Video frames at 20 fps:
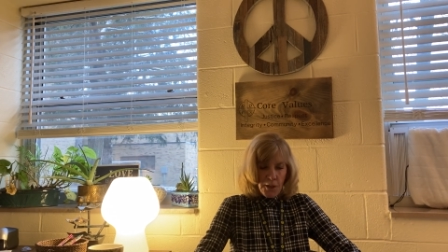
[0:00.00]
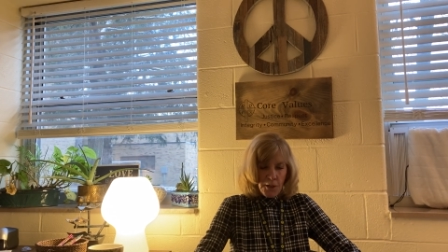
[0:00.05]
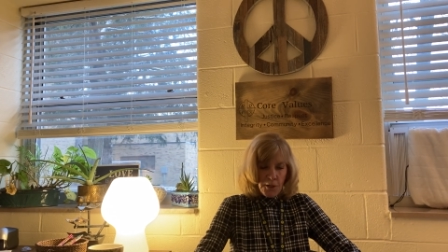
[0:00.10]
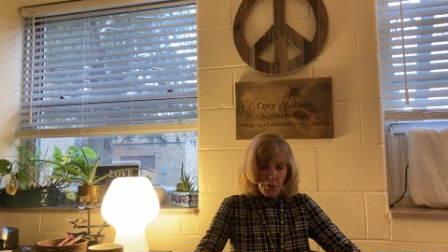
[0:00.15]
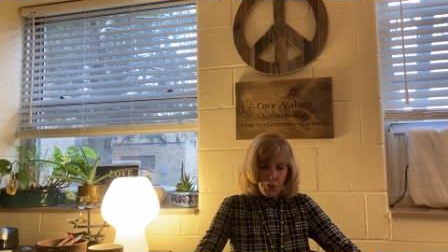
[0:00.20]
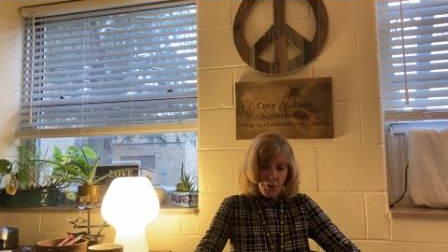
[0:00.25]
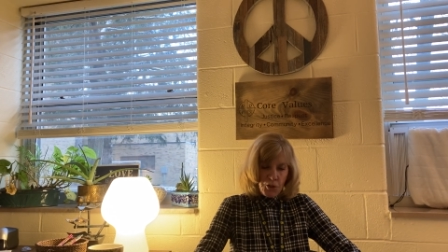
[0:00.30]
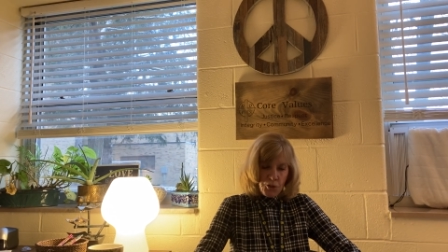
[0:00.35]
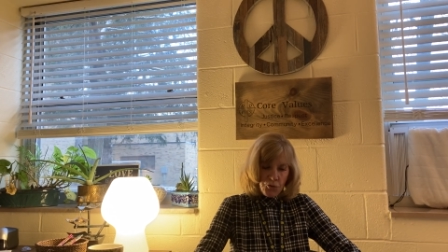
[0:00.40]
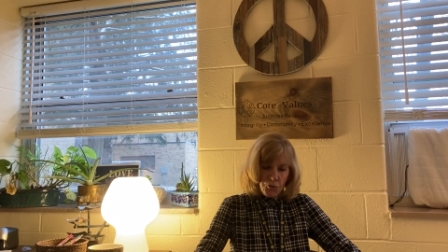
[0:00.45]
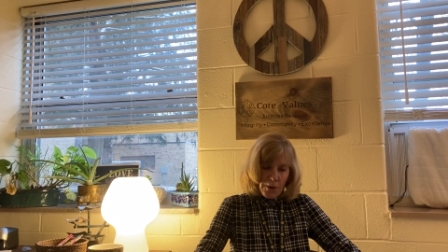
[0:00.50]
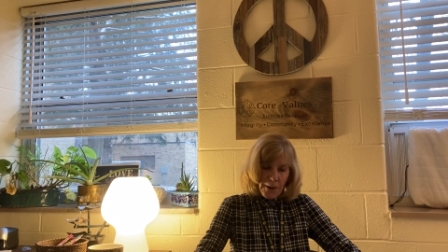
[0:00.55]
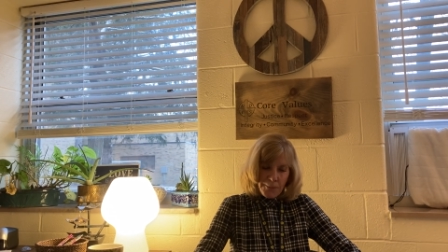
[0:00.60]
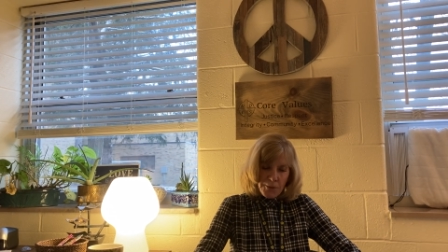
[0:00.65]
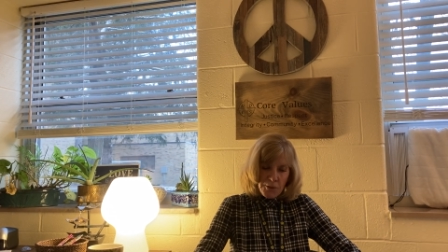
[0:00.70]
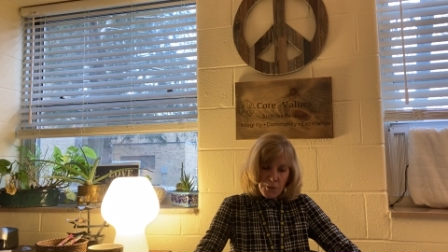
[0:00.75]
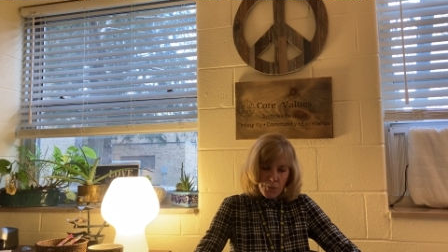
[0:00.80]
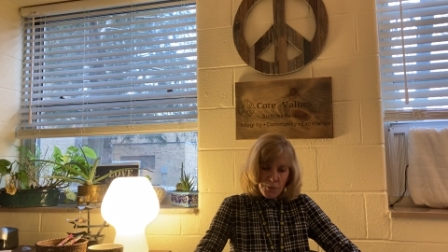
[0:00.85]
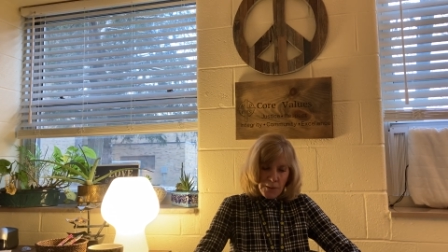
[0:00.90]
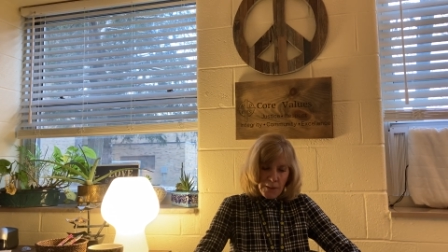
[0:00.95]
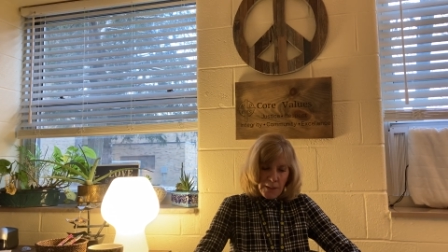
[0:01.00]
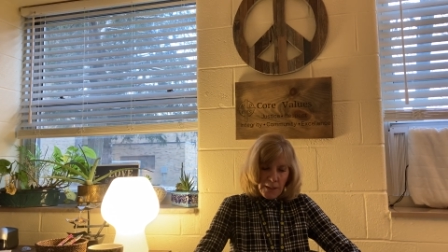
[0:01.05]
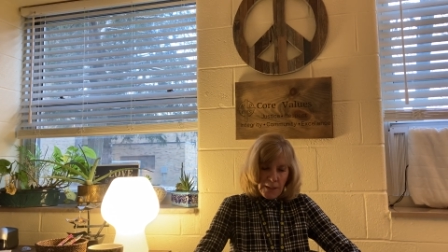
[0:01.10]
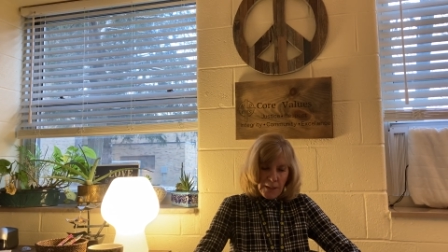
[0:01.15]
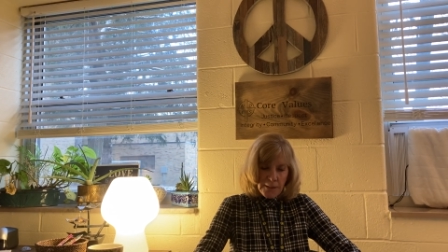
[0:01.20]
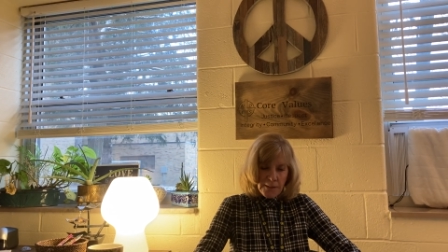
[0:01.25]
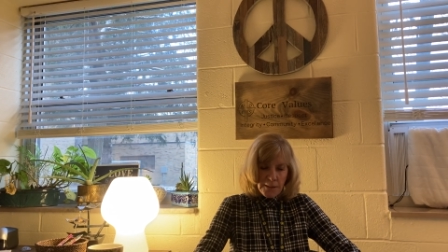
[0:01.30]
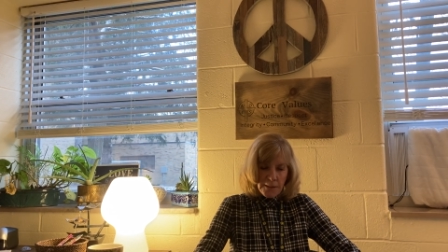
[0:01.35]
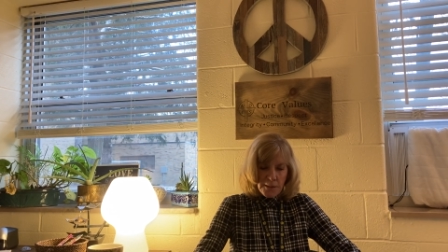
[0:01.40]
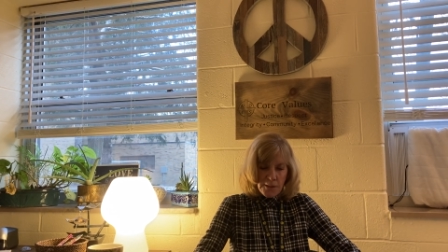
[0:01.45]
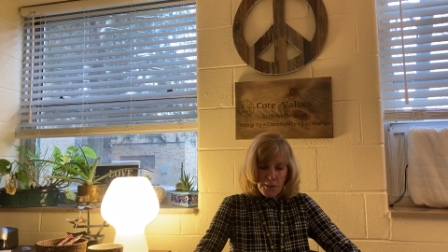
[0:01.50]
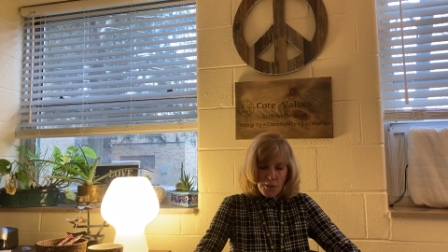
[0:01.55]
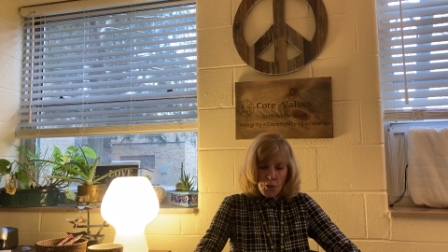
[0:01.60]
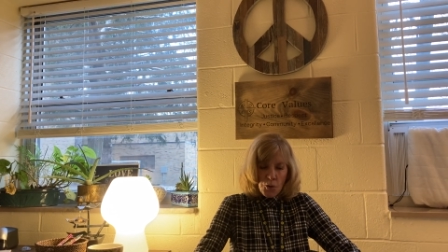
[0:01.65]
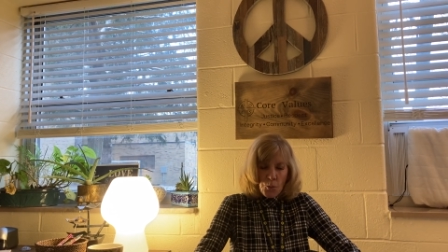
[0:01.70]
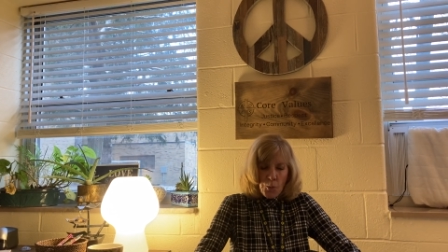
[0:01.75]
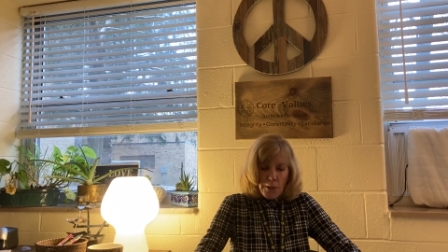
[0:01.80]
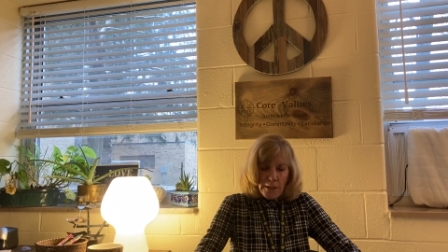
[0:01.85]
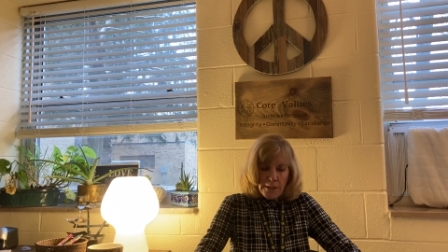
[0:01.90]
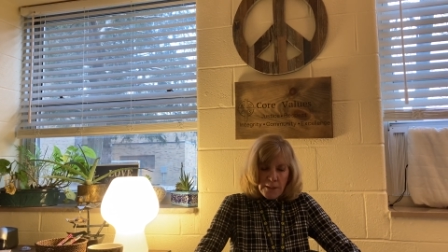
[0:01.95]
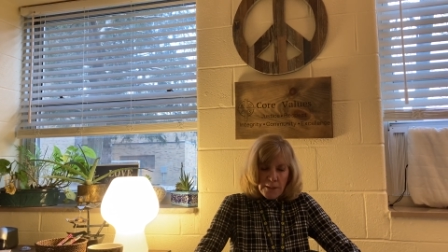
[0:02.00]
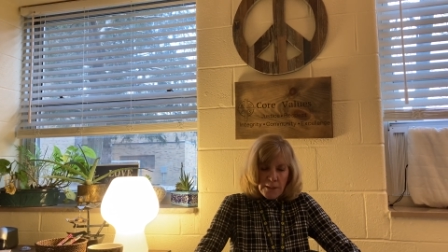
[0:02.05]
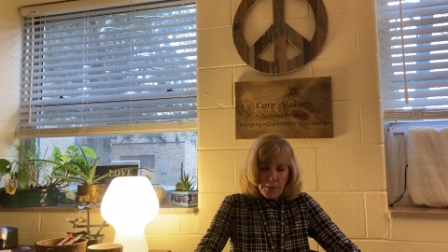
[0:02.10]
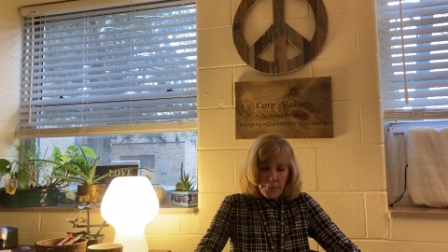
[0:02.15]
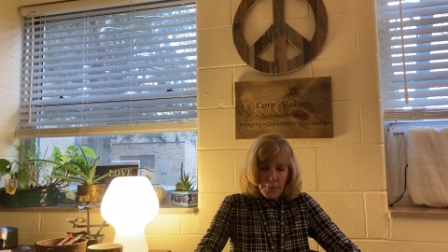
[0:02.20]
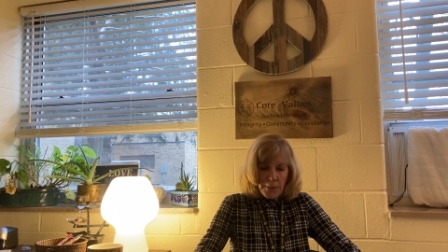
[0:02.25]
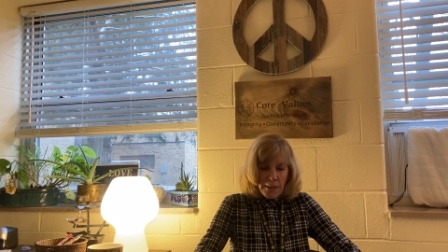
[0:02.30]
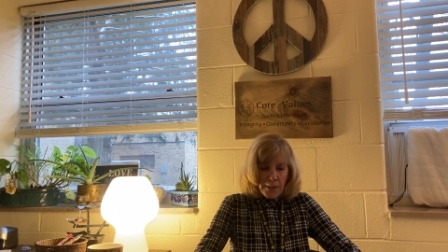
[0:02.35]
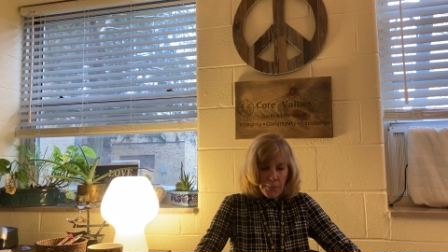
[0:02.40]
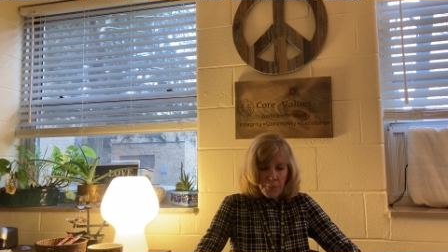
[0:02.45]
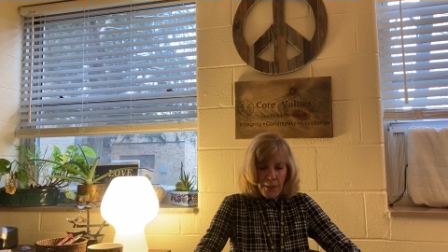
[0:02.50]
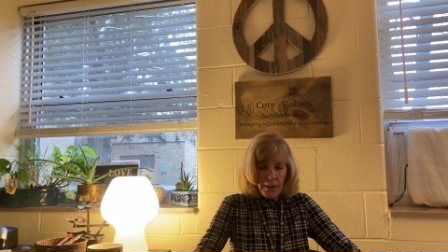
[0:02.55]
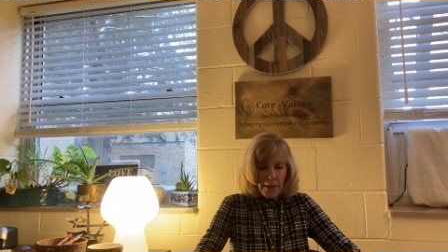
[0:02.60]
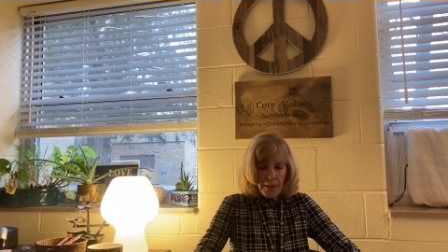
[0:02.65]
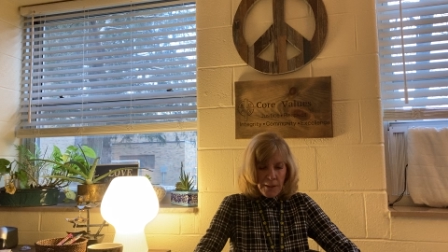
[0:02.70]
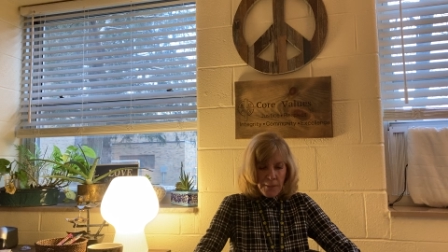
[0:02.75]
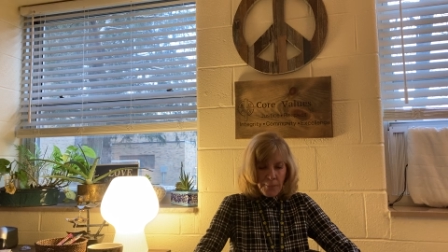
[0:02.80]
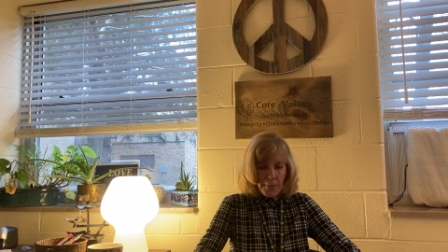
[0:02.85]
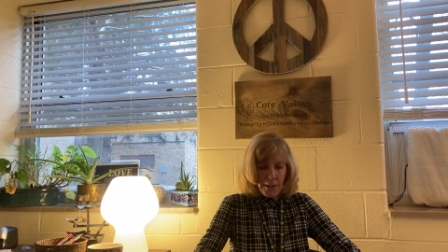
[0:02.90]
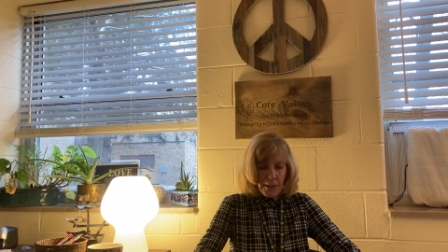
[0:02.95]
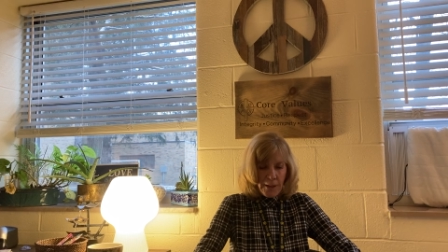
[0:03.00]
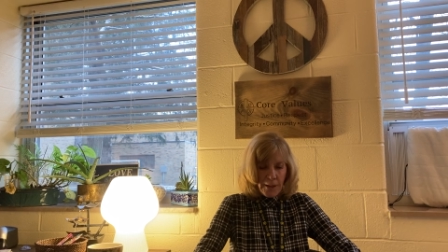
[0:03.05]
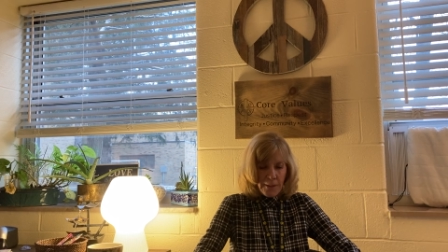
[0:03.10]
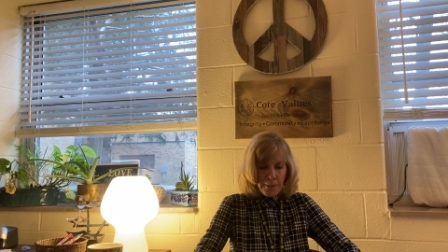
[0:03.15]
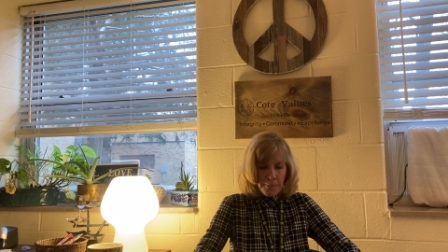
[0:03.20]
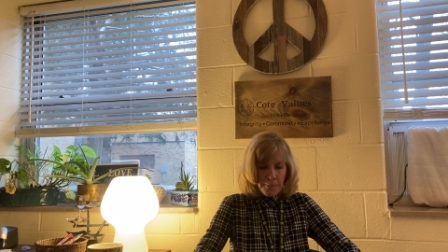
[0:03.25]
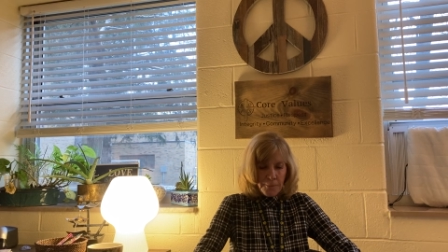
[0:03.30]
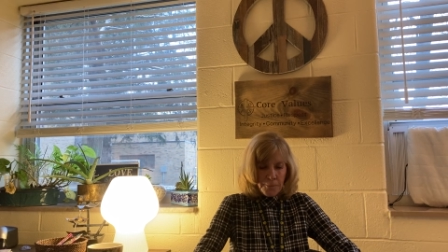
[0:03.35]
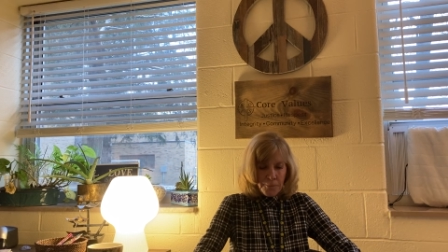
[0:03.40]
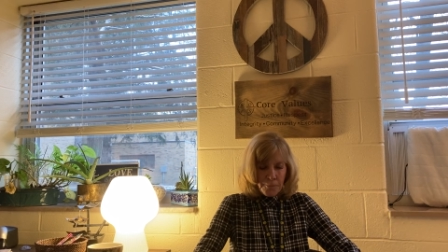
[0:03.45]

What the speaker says: She drops to her knees, squeezing me and patting my head.